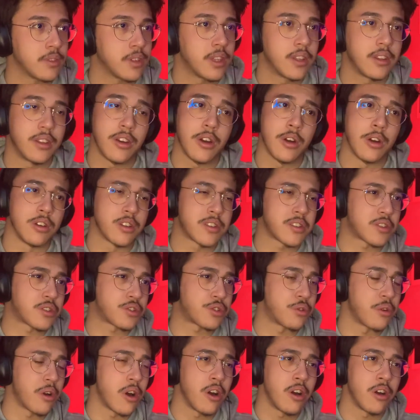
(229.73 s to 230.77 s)
They're
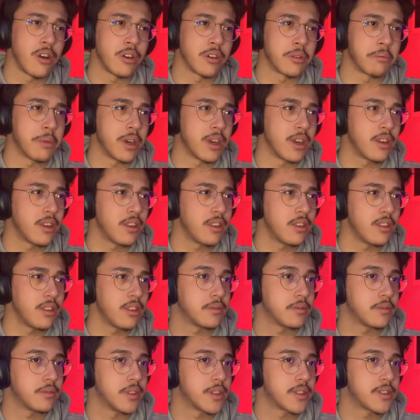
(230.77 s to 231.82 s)
strong, man.
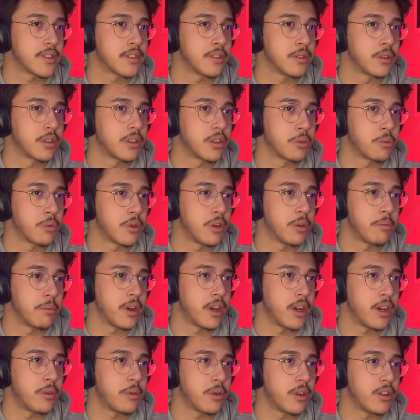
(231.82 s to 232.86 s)
This is looking real
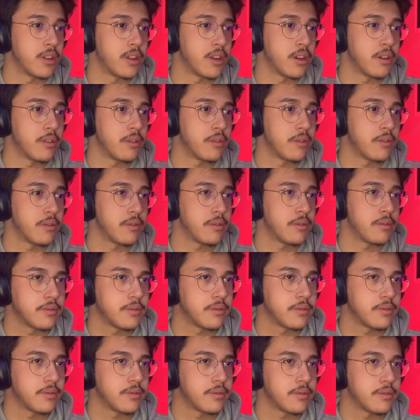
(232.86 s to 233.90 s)
bad right now.
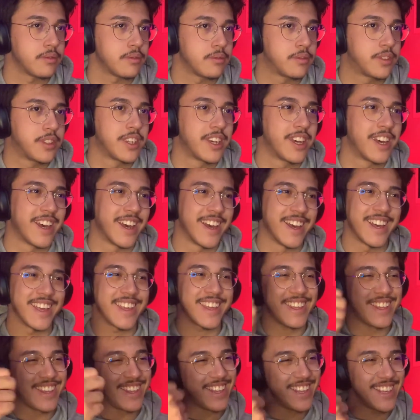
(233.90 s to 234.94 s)

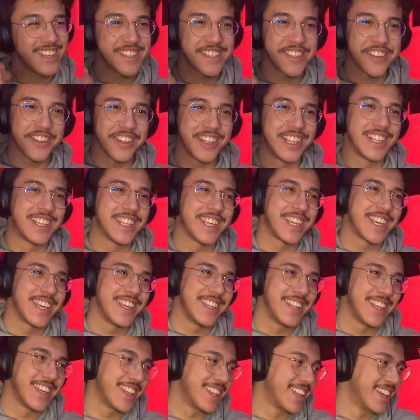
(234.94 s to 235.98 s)
That's the only thing he
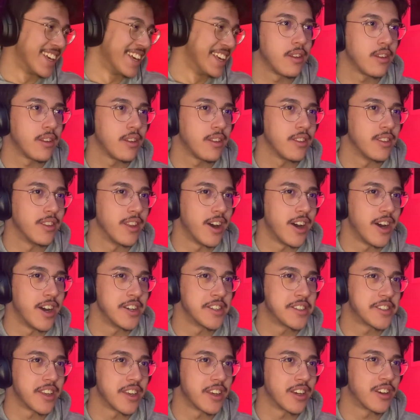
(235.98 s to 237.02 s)
did.
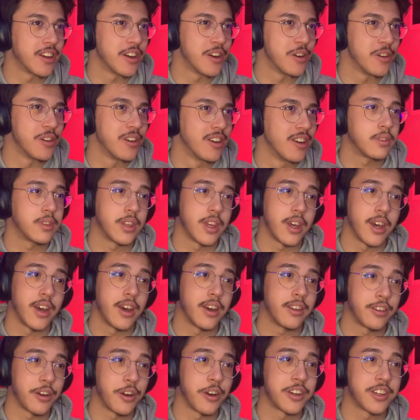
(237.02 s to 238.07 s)
Nice, Echo. Yeah,
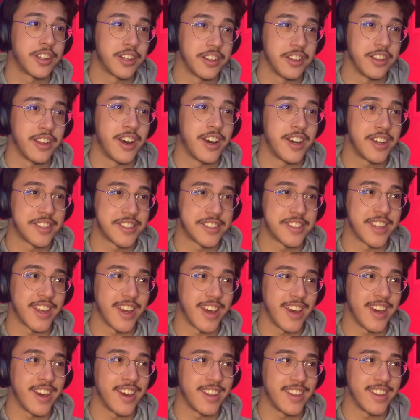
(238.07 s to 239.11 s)
Tarkin likes
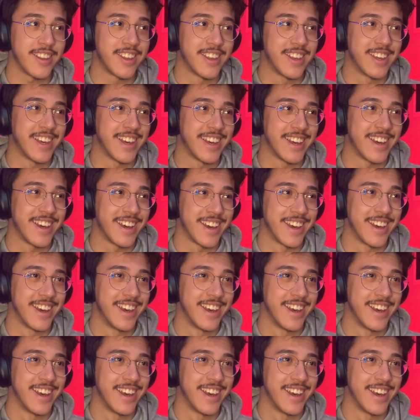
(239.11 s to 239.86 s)
that.